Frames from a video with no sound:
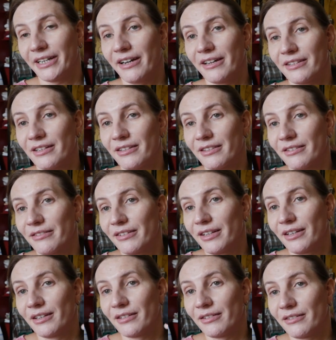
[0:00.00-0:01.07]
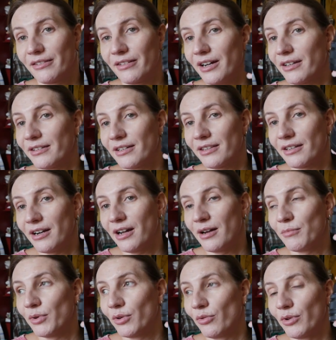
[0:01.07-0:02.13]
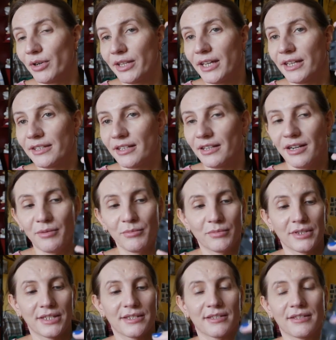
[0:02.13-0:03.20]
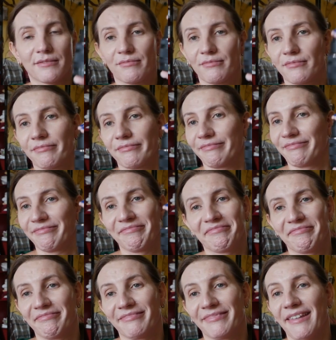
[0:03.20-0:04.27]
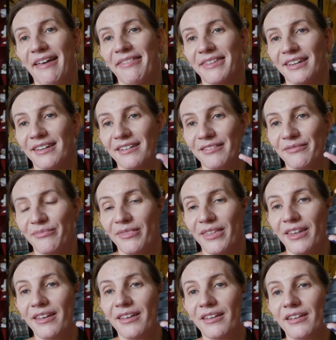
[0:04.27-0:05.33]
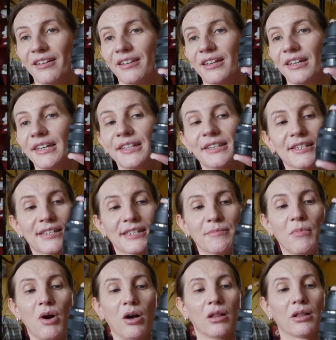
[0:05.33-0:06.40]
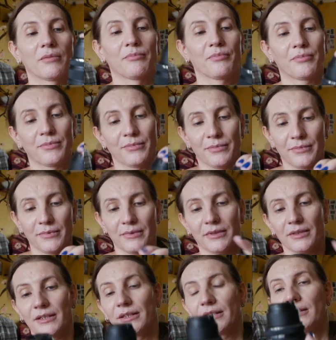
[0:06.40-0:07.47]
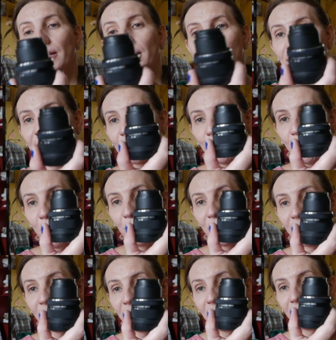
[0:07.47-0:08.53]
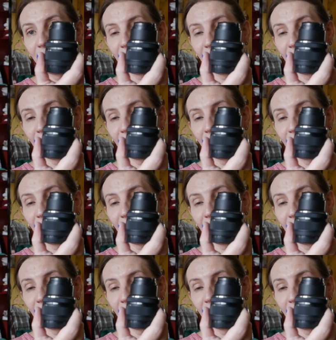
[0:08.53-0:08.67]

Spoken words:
100 gram or 90 gram, it's nothing. It is small. This is open.